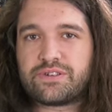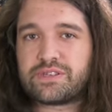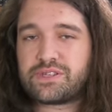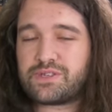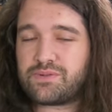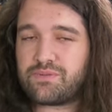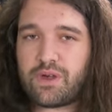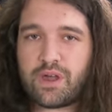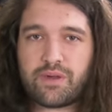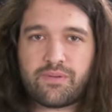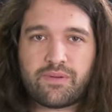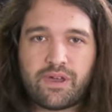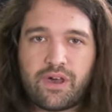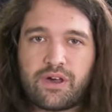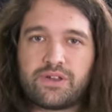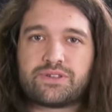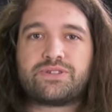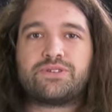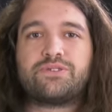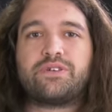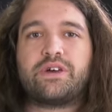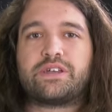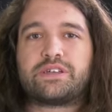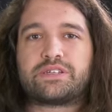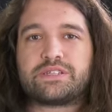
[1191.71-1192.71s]
This is why we
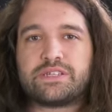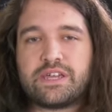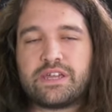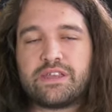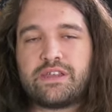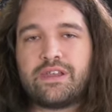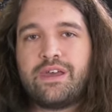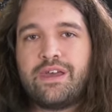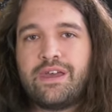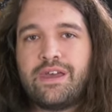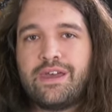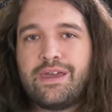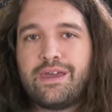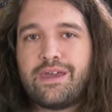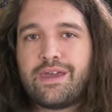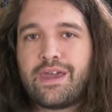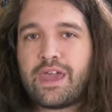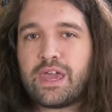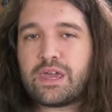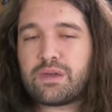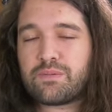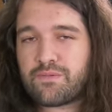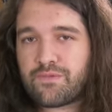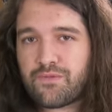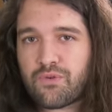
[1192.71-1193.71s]
also like seeing
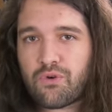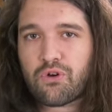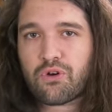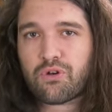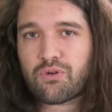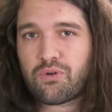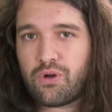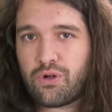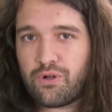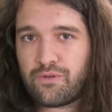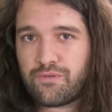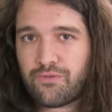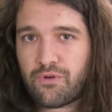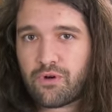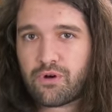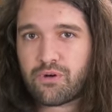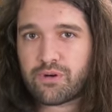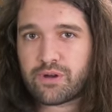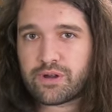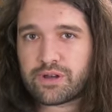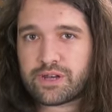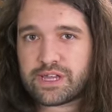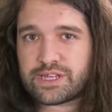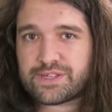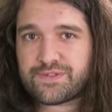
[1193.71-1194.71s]
AM4 roll
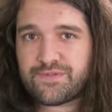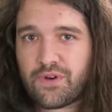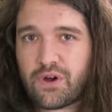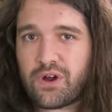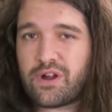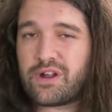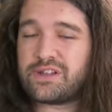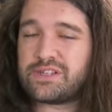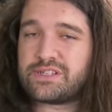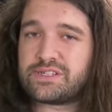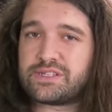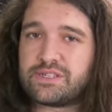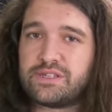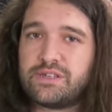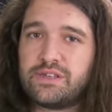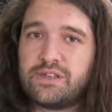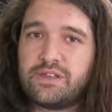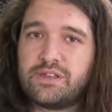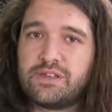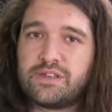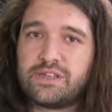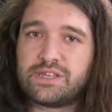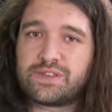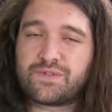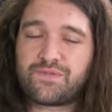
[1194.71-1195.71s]
forward as far as
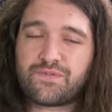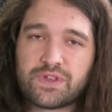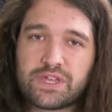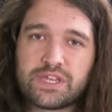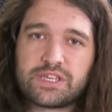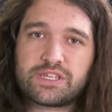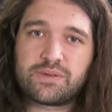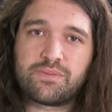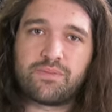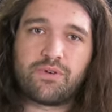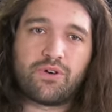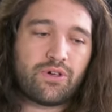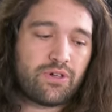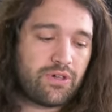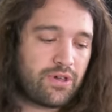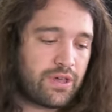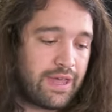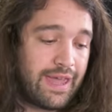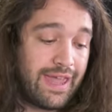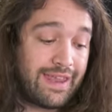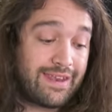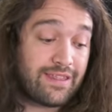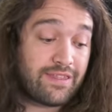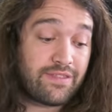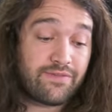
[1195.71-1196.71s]
is feasible,
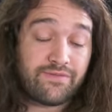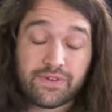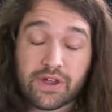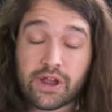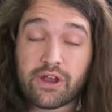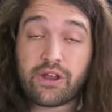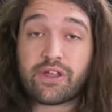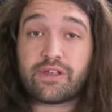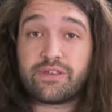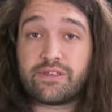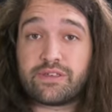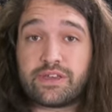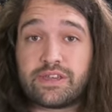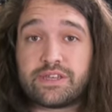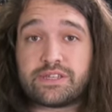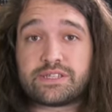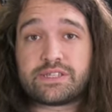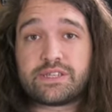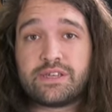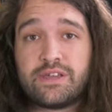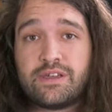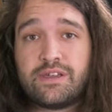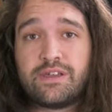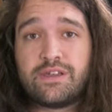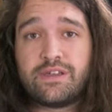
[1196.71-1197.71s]
and in the very
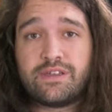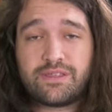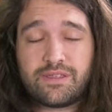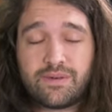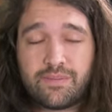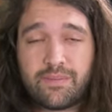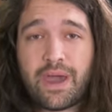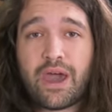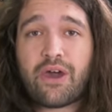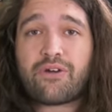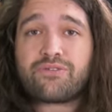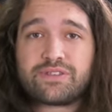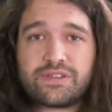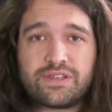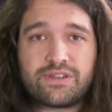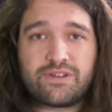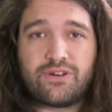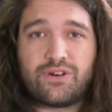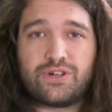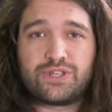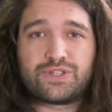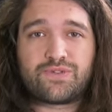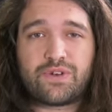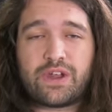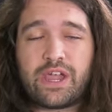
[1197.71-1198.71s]
least, the mounting
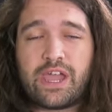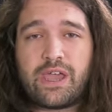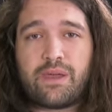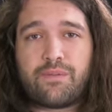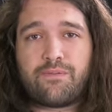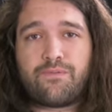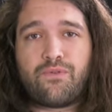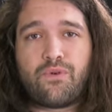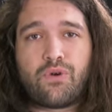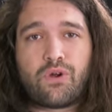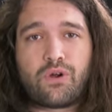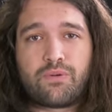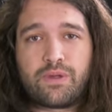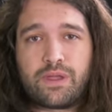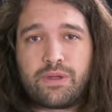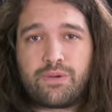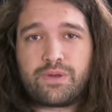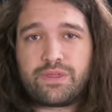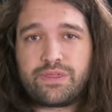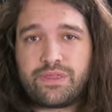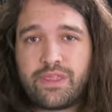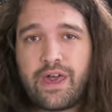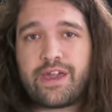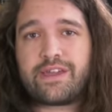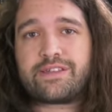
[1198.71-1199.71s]
holes for AM4 we
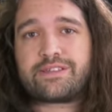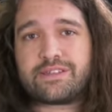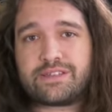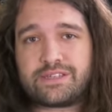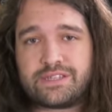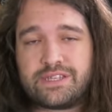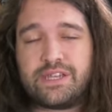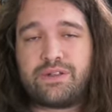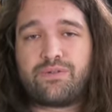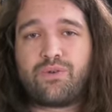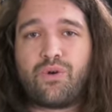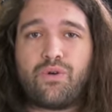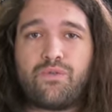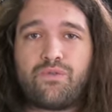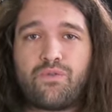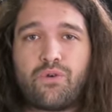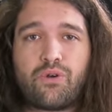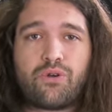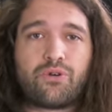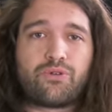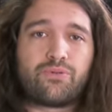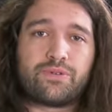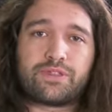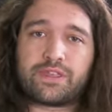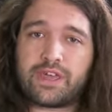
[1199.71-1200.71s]
would like to see roll
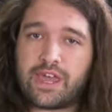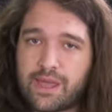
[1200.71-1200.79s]
forward with